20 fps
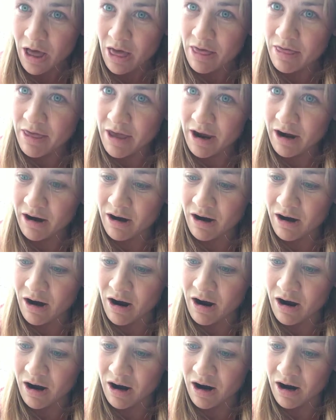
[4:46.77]

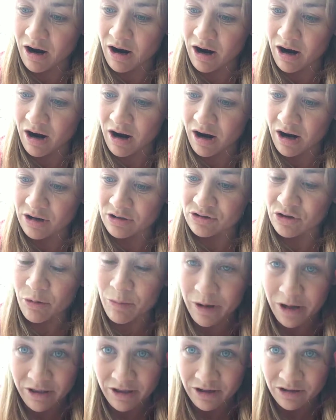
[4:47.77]
there are so
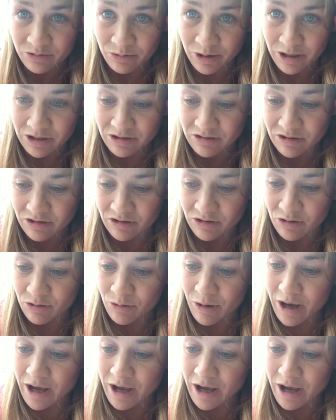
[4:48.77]
many things we need to do.